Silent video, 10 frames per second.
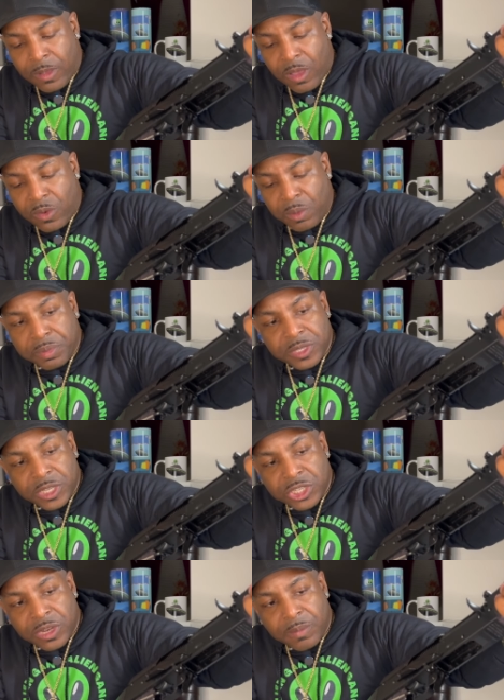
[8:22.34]
Awkward
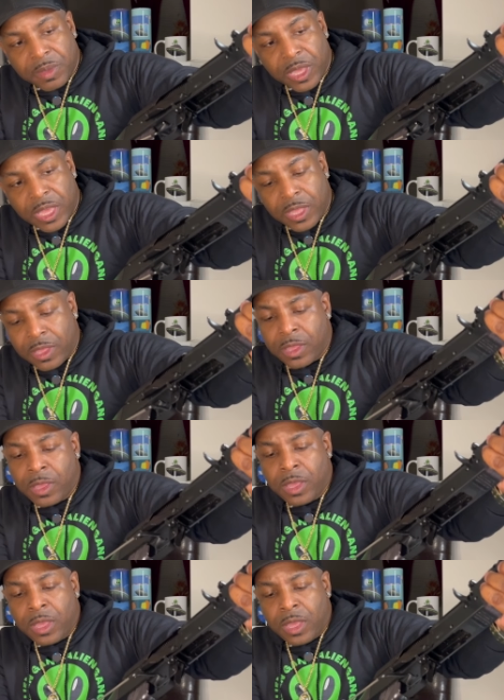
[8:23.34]
position to be in.
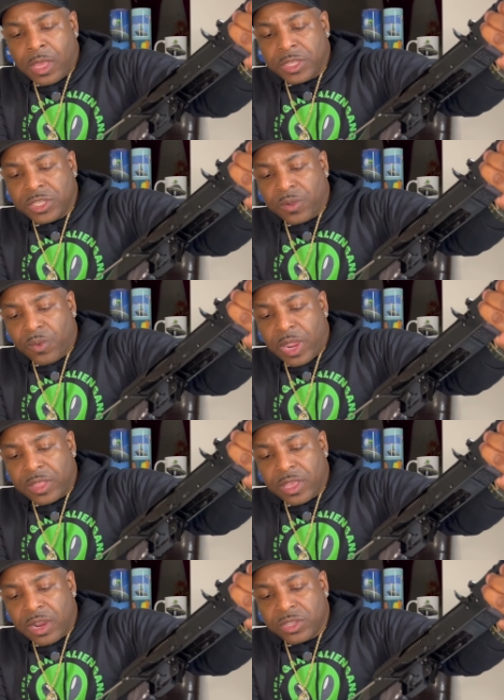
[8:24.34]
Sit right
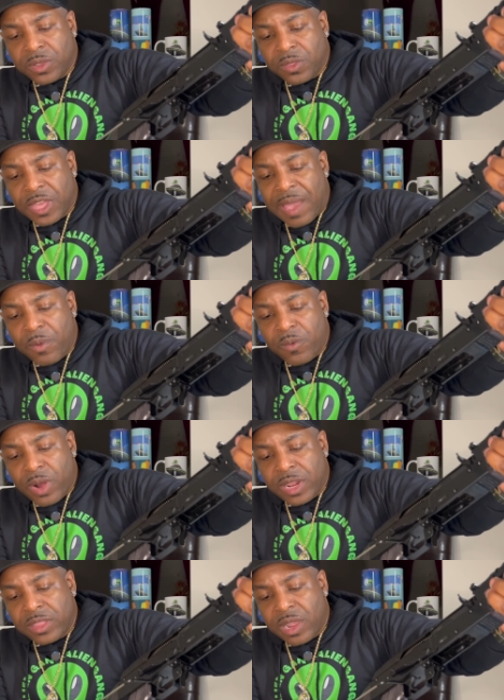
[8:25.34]
there. So that one
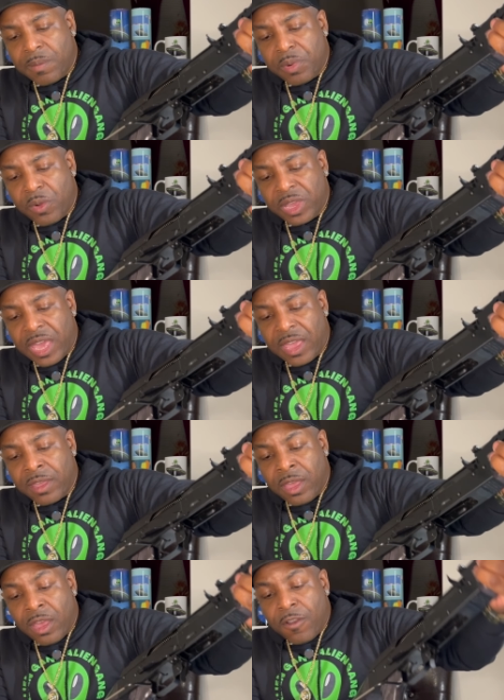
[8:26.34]
right there broke at
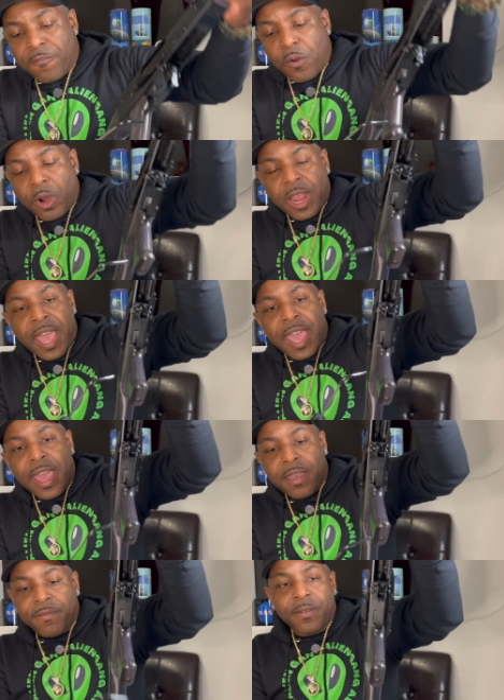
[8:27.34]
four and a
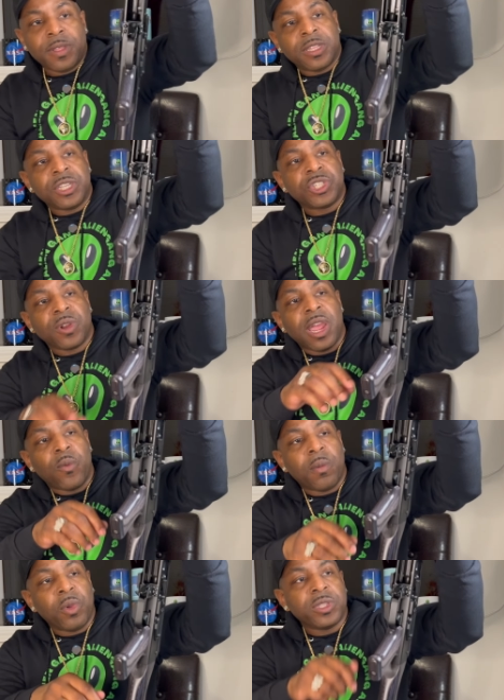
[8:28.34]
half. Let's try
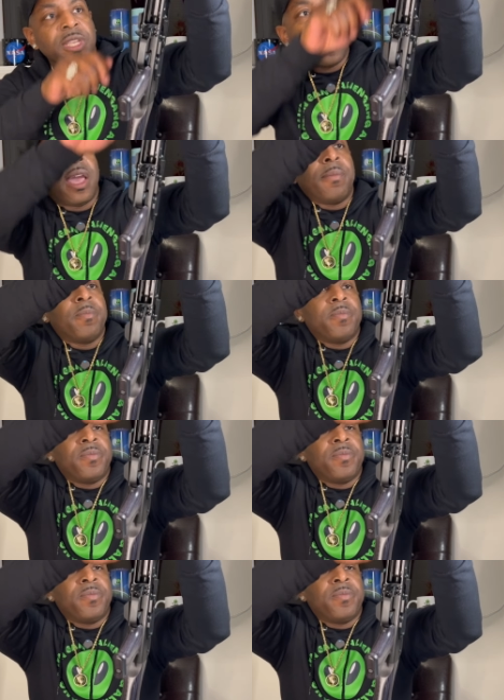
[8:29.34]
one more time.